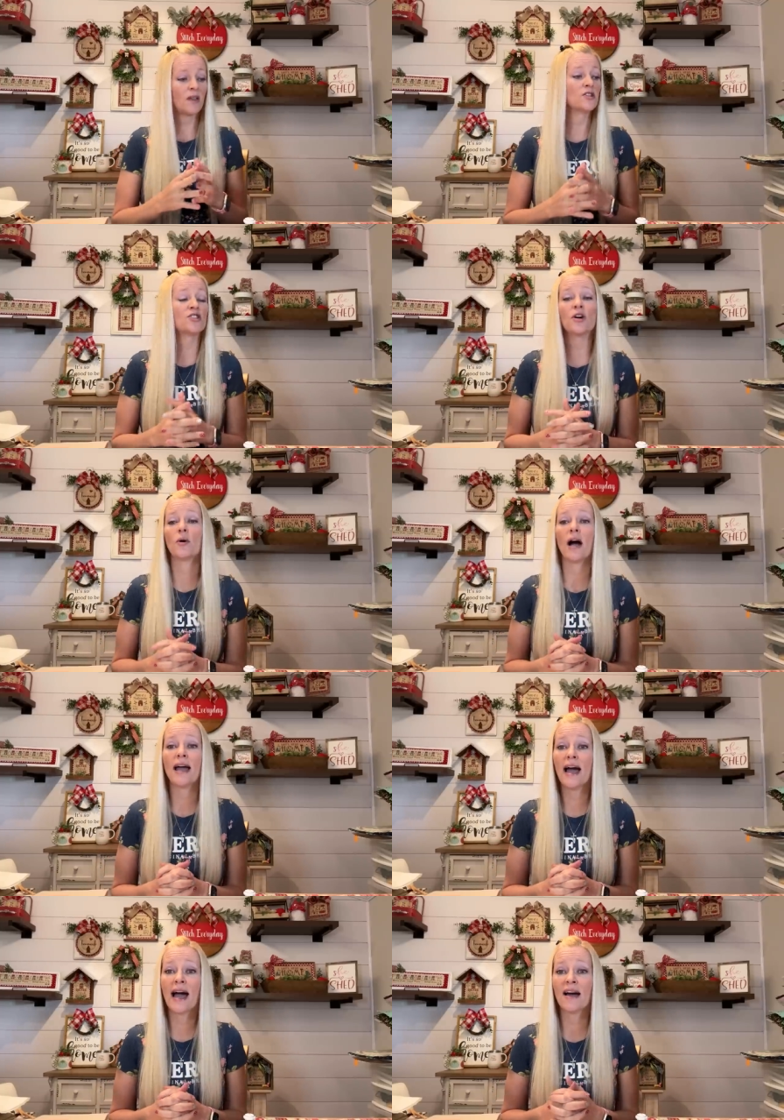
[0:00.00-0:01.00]
So I
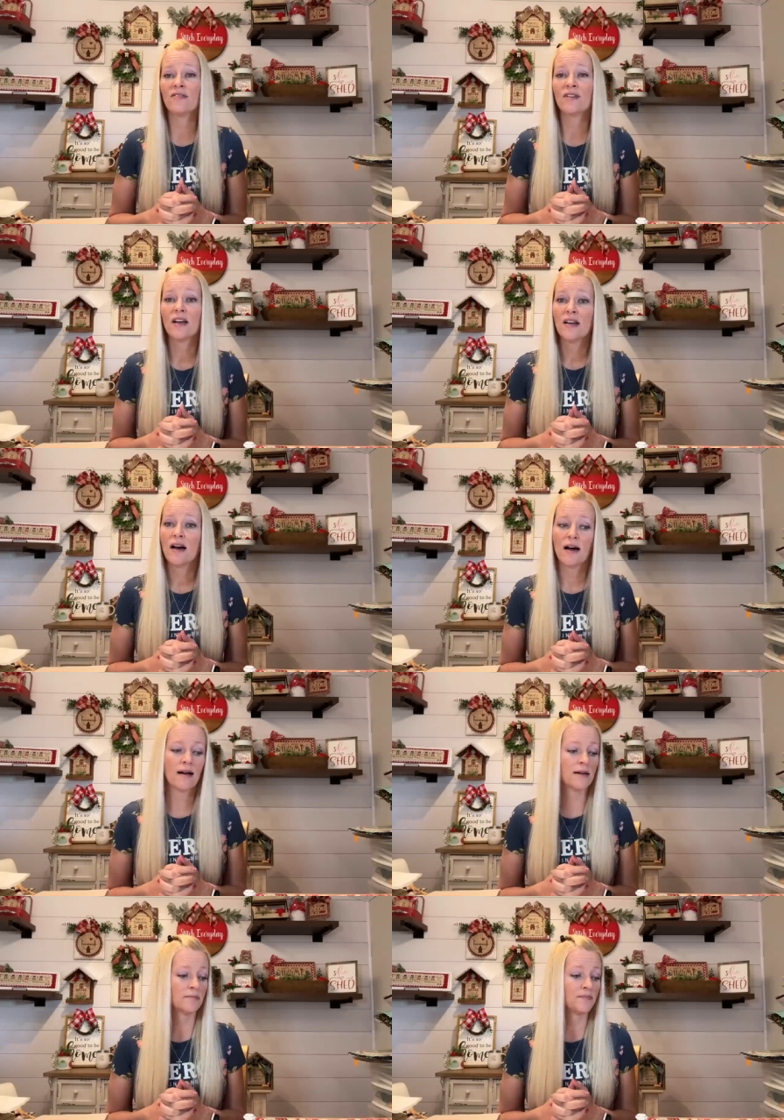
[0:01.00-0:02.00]
have
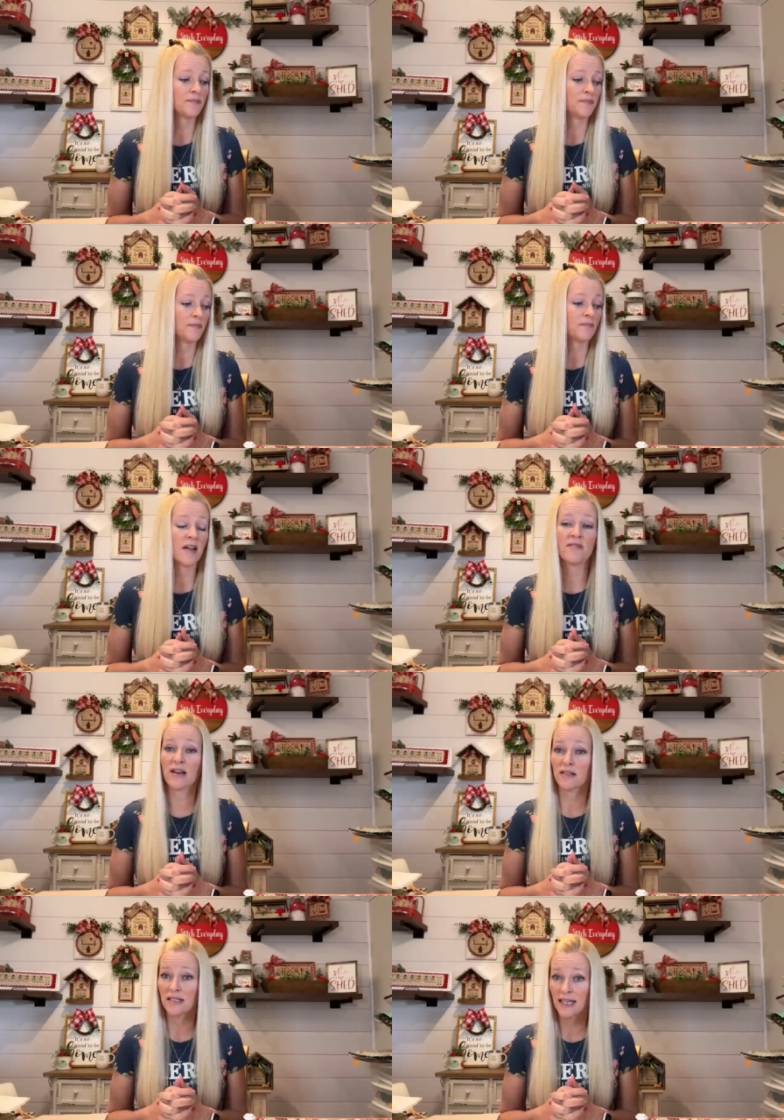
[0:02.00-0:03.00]
um, my
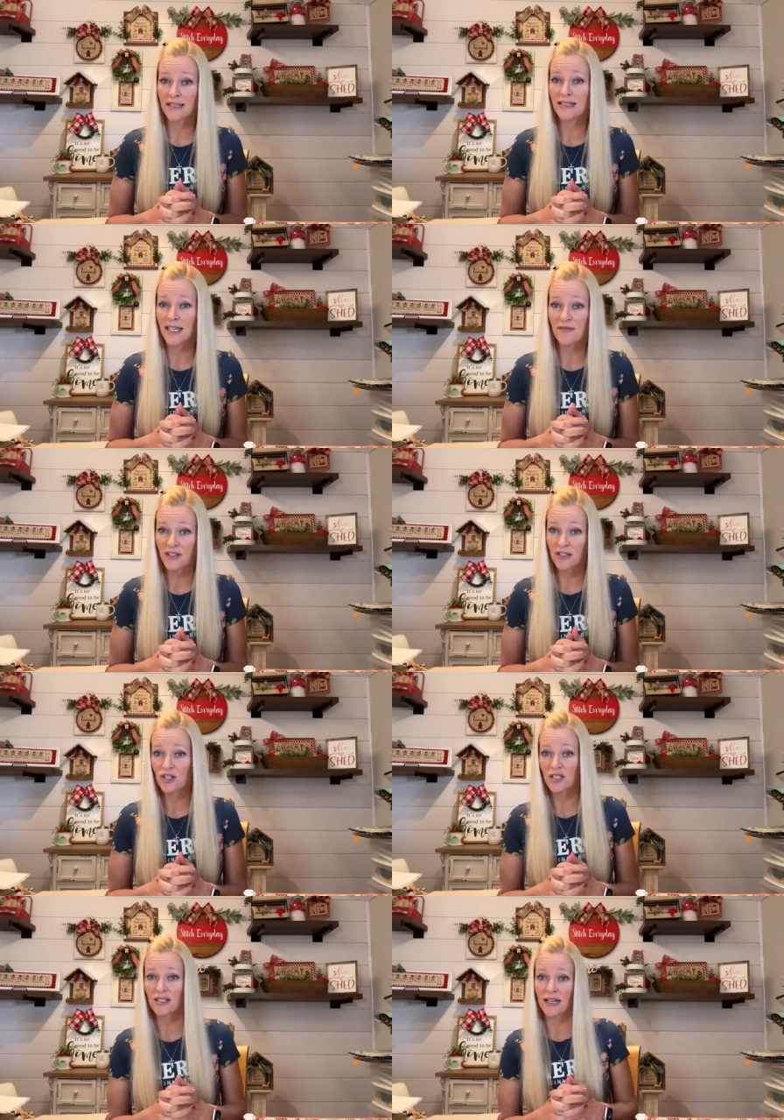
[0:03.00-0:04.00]
Valentine's Day
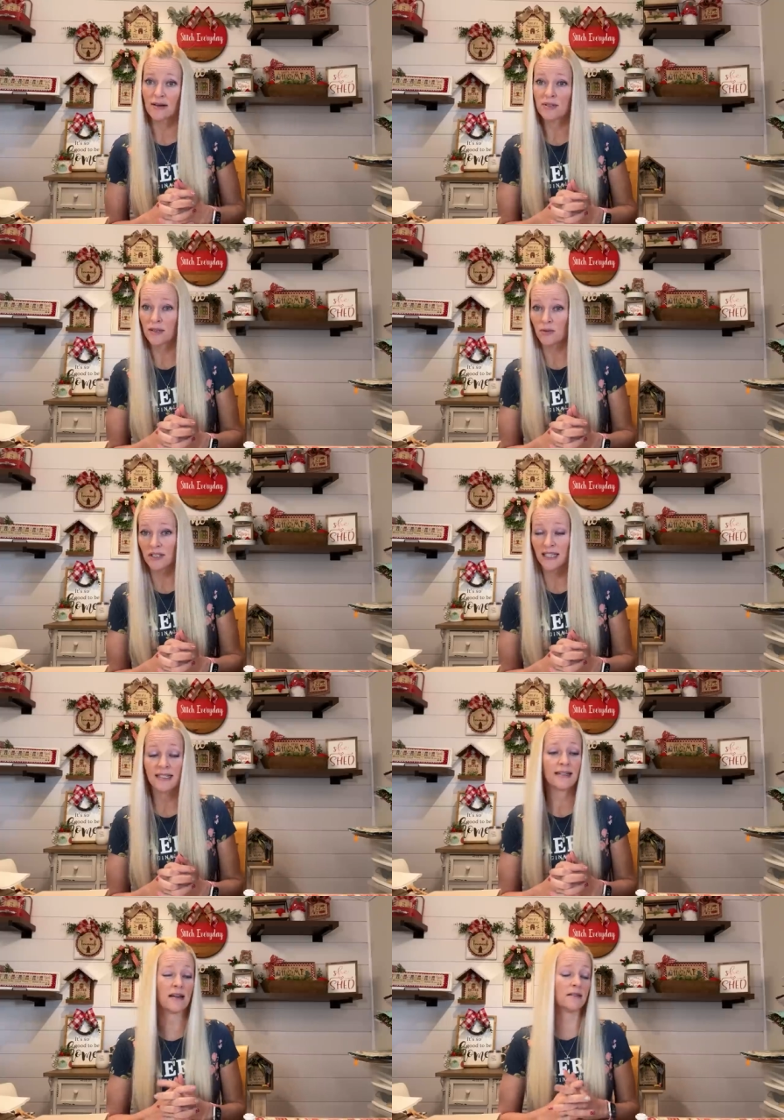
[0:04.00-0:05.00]
finishes that I was able to get
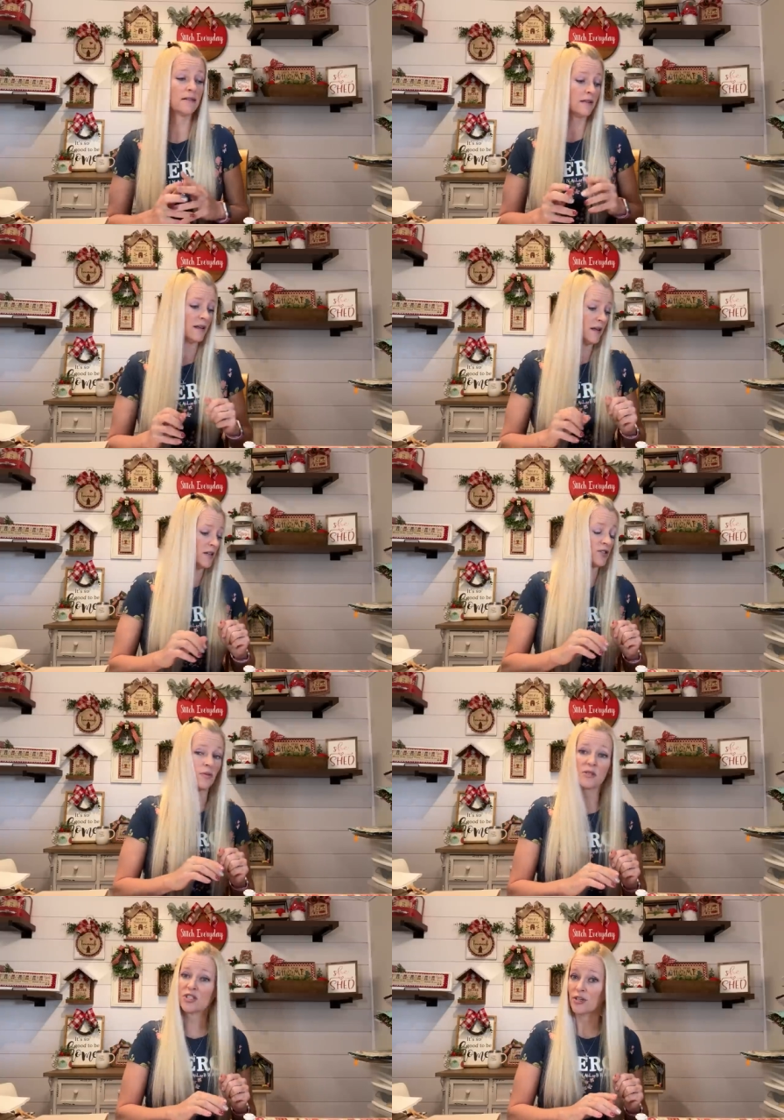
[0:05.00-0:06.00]
done. So I'm
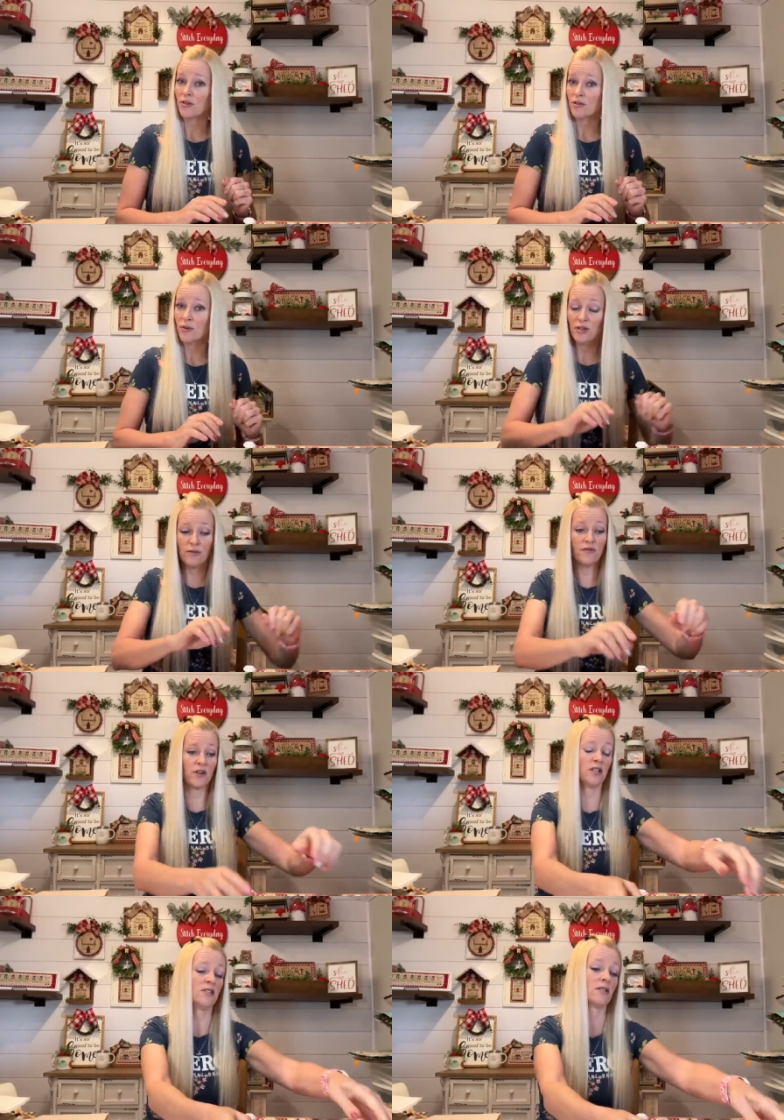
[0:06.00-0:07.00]
going to share those with you
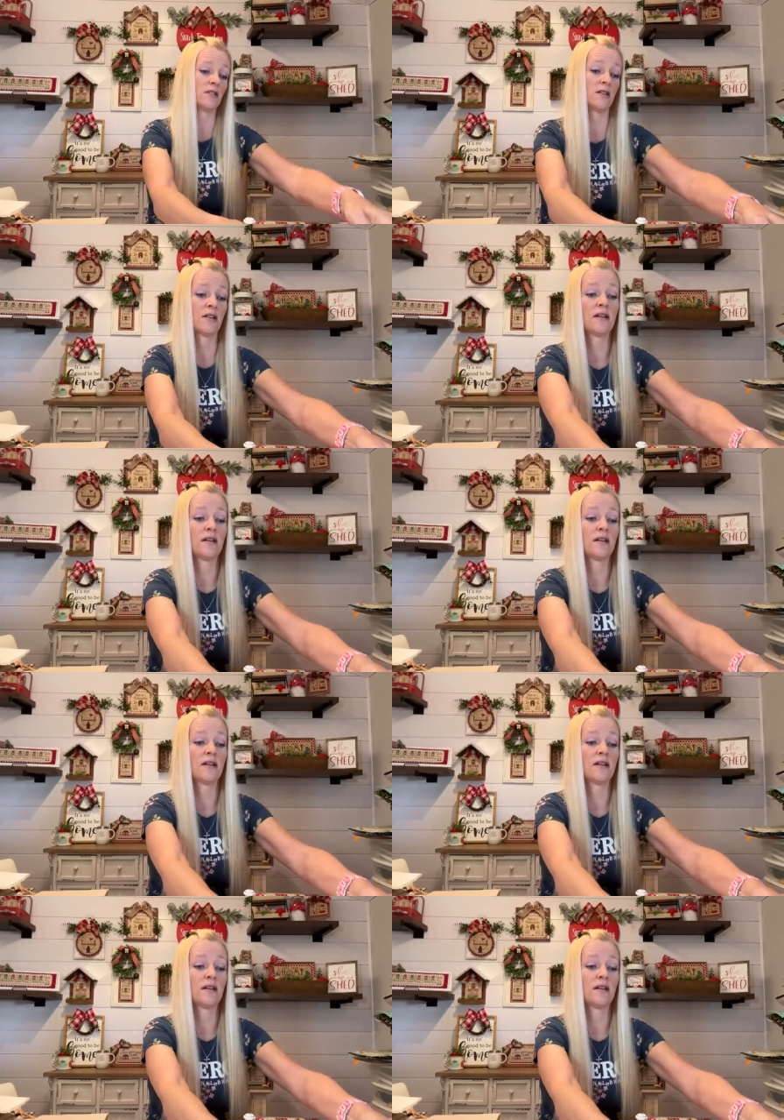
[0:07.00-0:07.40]
first.